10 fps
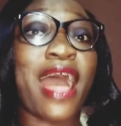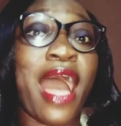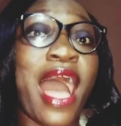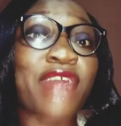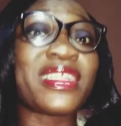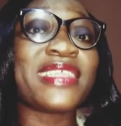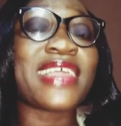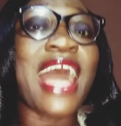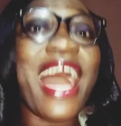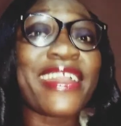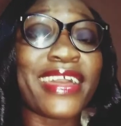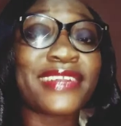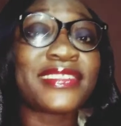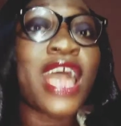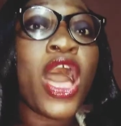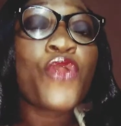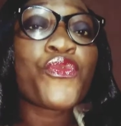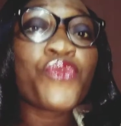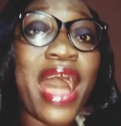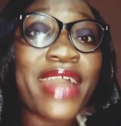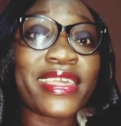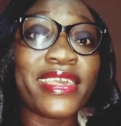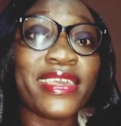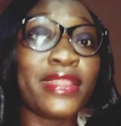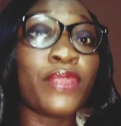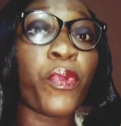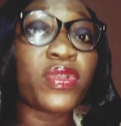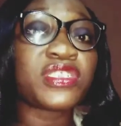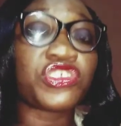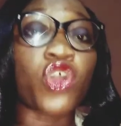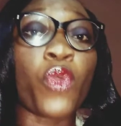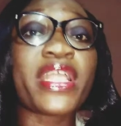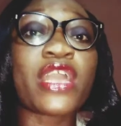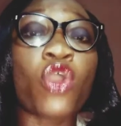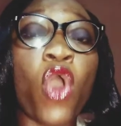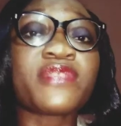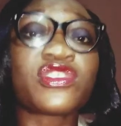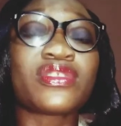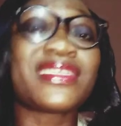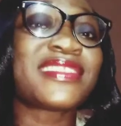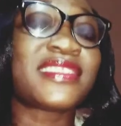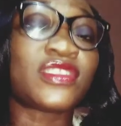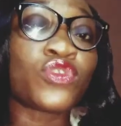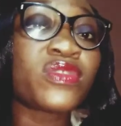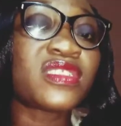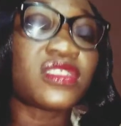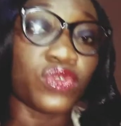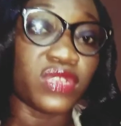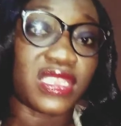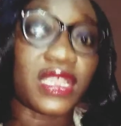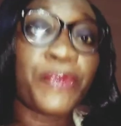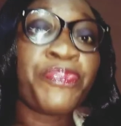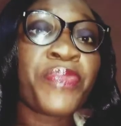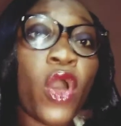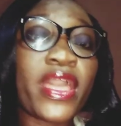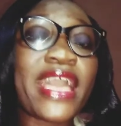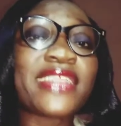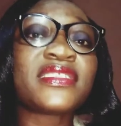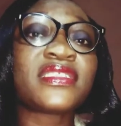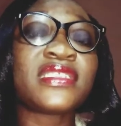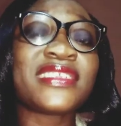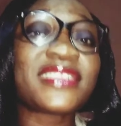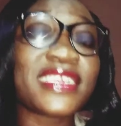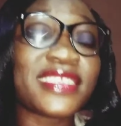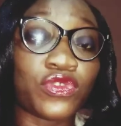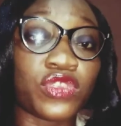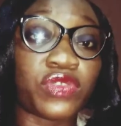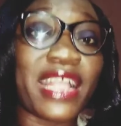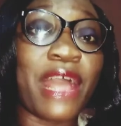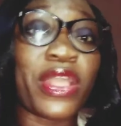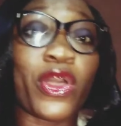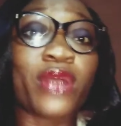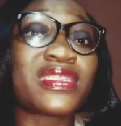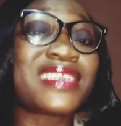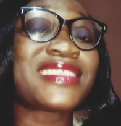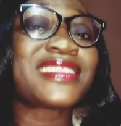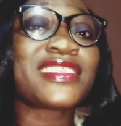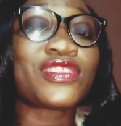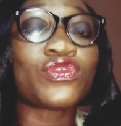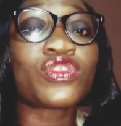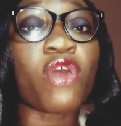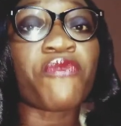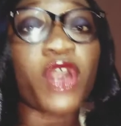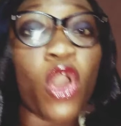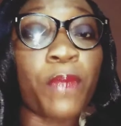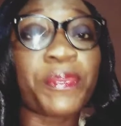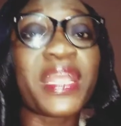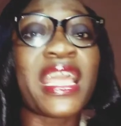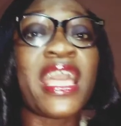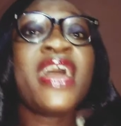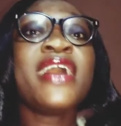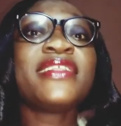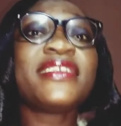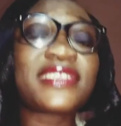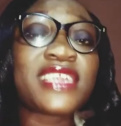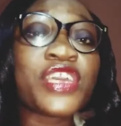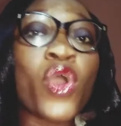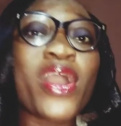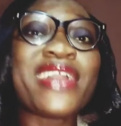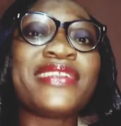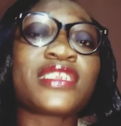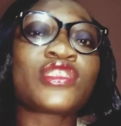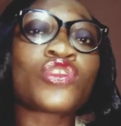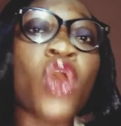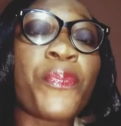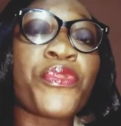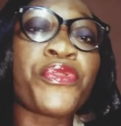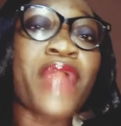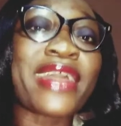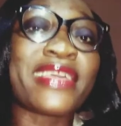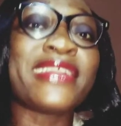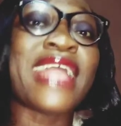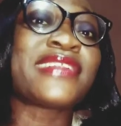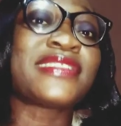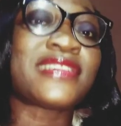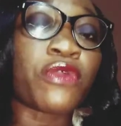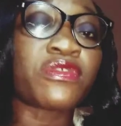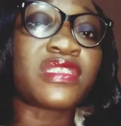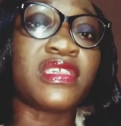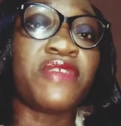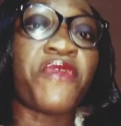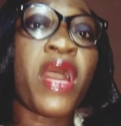actually the highest ranking position when it comes to the C-suite. Okay, the C-suite, rather, when it comes to the C-suite of a company, the CEO is the top ranking executive